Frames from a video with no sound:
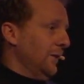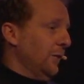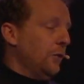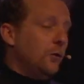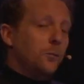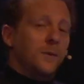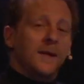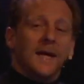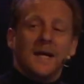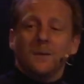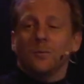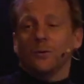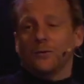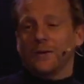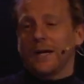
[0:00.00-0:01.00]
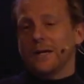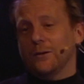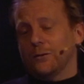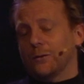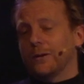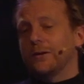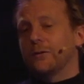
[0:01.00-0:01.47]
to be able to
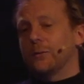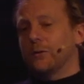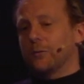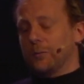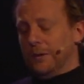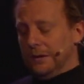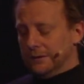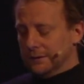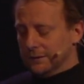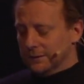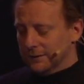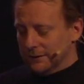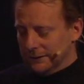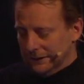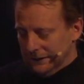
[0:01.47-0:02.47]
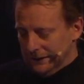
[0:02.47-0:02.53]
enter into his presence.